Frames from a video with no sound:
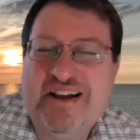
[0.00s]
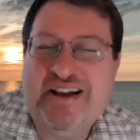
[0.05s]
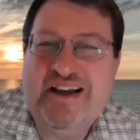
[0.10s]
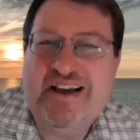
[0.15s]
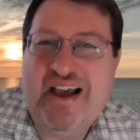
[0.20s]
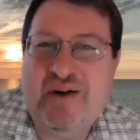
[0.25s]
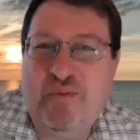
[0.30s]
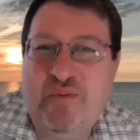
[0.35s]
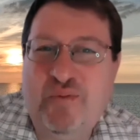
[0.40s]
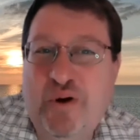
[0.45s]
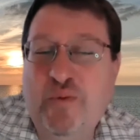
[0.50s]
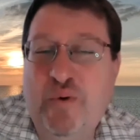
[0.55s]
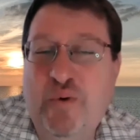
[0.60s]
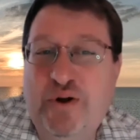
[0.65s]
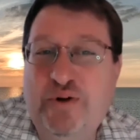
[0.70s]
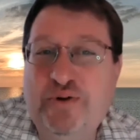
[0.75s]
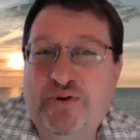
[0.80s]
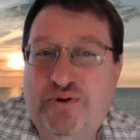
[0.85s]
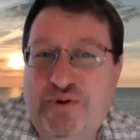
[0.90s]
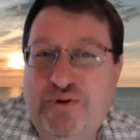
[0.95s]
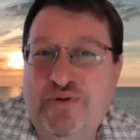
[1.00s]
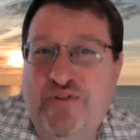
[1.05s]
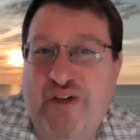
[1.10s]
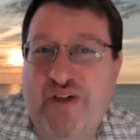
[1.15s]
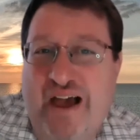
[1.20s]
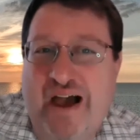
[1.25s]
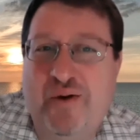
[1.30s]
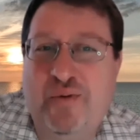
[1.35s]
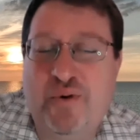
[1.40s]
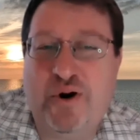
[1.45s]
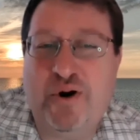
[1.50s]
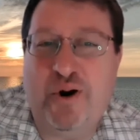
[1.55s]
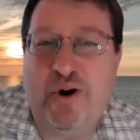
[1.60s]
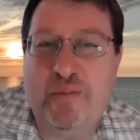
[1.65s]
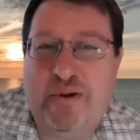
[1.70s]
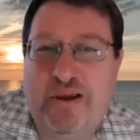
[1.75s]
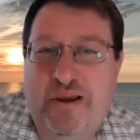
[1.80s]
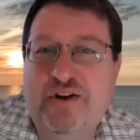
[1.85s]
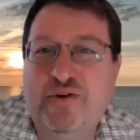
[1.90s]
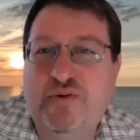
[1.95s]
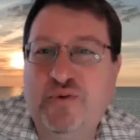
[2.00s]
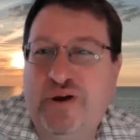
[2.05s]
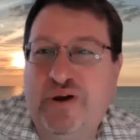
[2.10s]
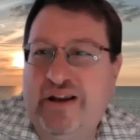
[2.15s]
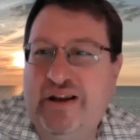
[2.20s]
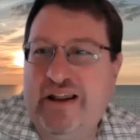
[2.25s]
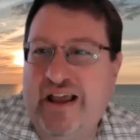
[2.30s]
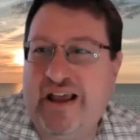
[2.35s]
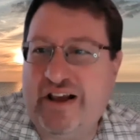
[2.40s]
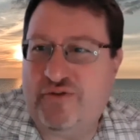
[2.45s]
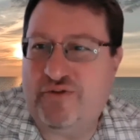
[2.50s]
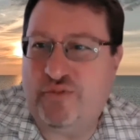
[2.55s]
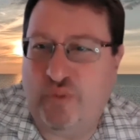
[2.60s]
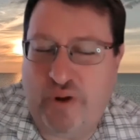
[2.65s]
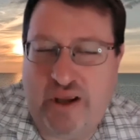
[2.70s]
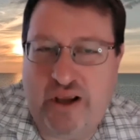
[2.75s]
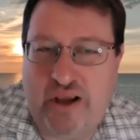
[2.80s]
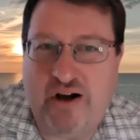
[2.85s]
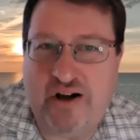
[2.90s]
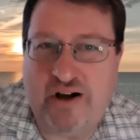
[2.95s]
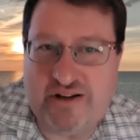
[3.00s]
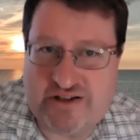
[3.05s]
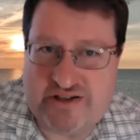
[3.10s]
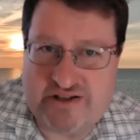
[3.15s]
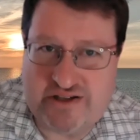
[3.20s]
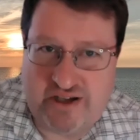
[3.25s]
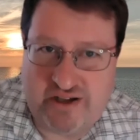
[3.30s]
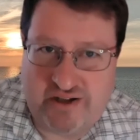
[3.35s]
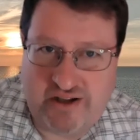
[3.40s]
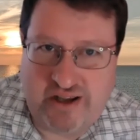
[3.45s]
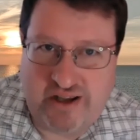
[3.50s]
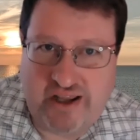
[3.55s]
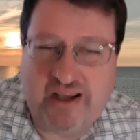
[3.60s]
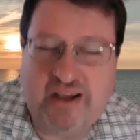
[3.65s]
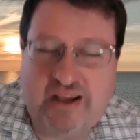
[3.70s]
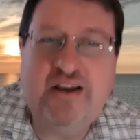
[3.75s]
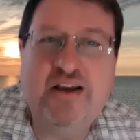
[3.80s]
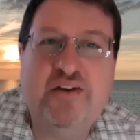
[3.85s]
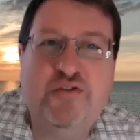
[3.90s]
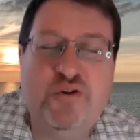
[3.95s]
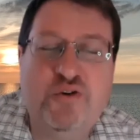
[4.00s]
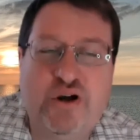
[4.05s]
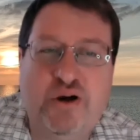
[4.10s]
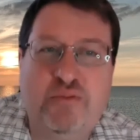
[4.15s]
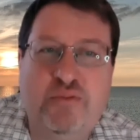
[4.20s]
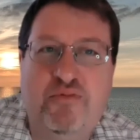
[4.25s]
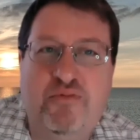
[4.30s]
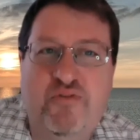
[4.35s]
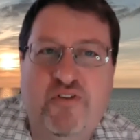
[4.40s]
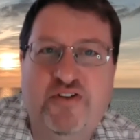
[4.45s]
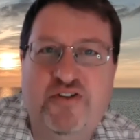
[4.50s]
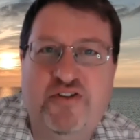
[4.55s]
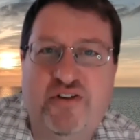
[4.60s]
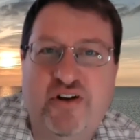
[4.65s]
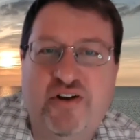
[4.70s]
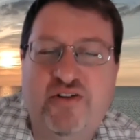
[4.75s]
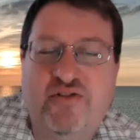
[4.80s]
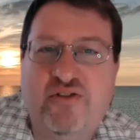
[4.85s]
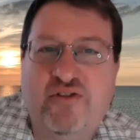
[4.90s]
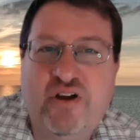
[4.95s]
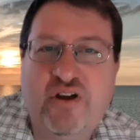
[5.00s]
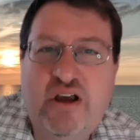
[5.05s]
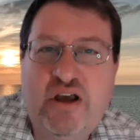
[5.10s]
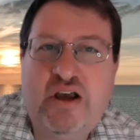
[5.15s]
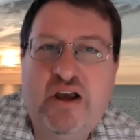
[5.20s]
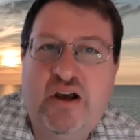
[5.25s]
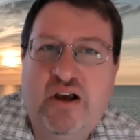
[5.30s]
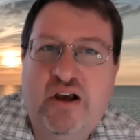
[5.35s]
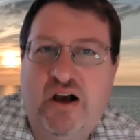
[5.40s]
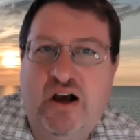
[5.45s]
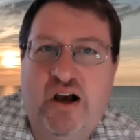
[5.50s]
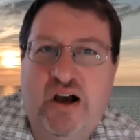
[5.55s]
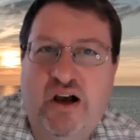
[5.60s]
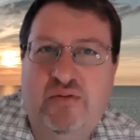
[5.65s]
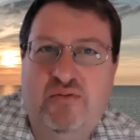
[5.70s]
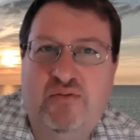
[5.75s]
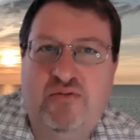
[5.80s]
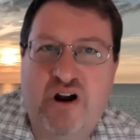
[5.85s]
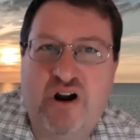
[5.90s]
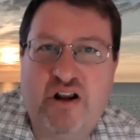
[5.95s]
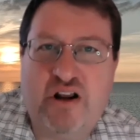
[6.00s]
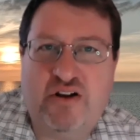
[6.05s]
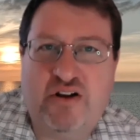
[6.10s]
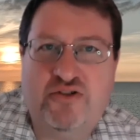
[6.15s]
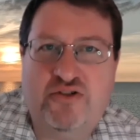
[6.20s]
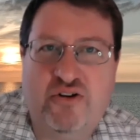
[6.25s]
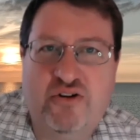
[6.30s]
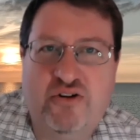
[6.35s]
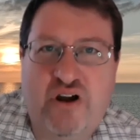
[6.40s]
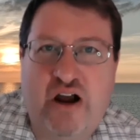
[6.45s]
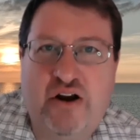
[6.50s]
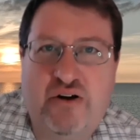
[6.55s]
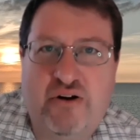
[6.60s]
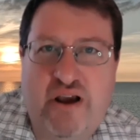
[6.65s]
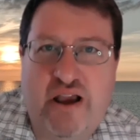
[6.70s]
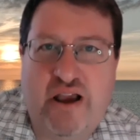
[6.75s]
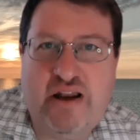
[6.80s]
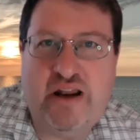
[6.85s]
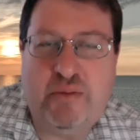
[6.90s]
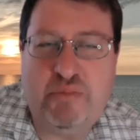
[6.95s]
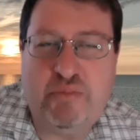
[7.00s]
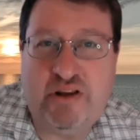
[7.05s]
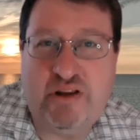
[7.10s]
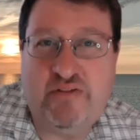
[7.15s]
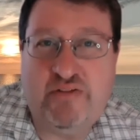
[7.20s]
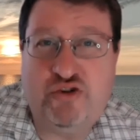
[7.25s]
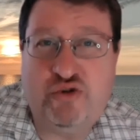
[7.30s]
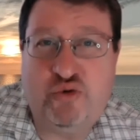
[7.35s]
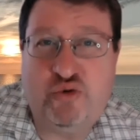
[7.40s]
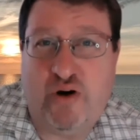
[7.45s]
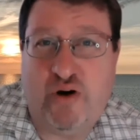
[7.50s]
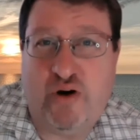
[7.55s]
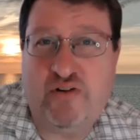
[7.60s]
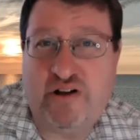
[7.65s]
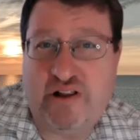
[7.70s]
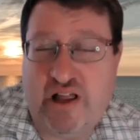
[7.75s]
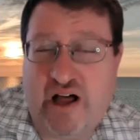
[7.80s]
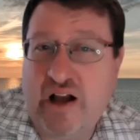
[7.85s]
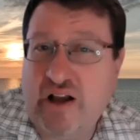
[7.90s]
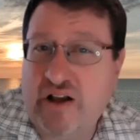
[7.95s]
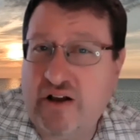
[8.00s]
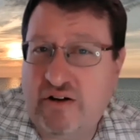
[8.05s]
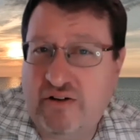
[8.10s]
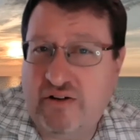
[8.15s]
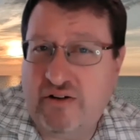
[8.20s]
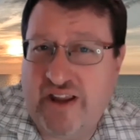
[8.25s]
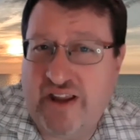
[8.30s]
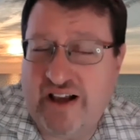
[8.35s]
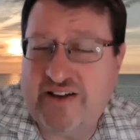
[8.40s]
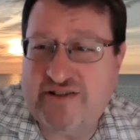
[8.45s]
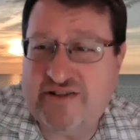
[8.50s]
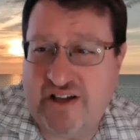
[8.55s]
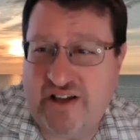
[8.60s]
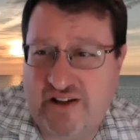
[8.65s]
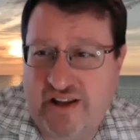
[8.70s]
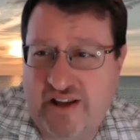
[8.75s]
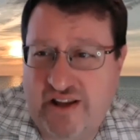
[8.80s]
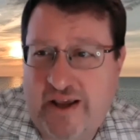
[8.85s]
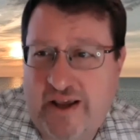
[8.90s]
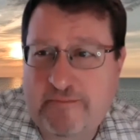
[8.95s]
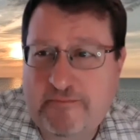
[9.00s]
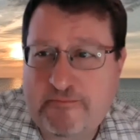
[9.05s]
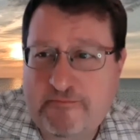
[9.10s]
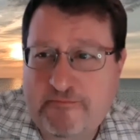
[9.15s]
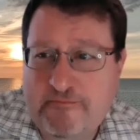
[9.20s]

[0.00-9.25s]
And we will do that with our meet and greet next week on Sunday. If you come and visit us, Veronica's going to nod her head. I believe it's 12 o'clock next Sunday,